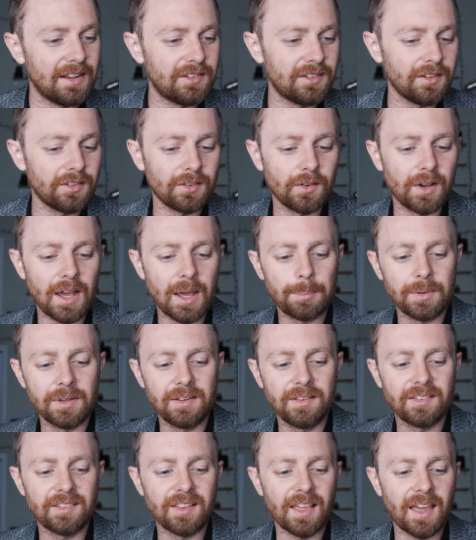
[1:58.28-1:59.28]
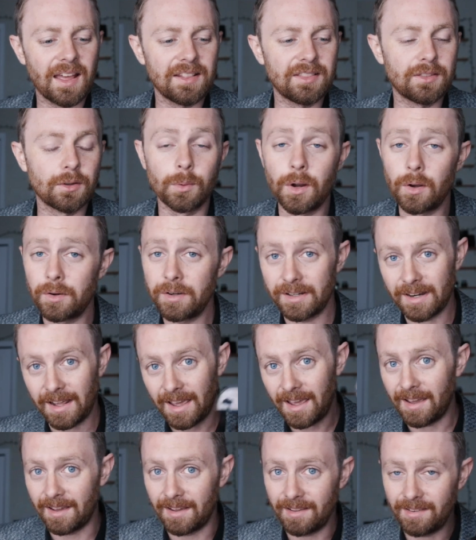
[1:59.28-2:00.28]
It just so happens that the Ronin
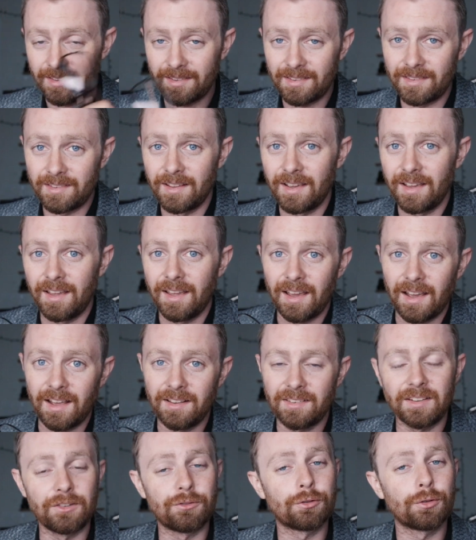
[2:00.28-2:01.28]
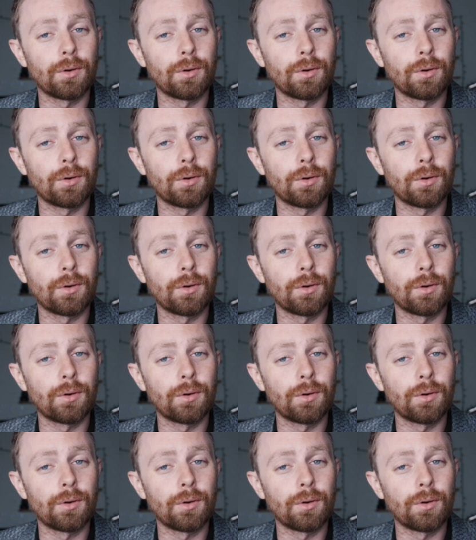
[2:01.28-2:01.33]
S has a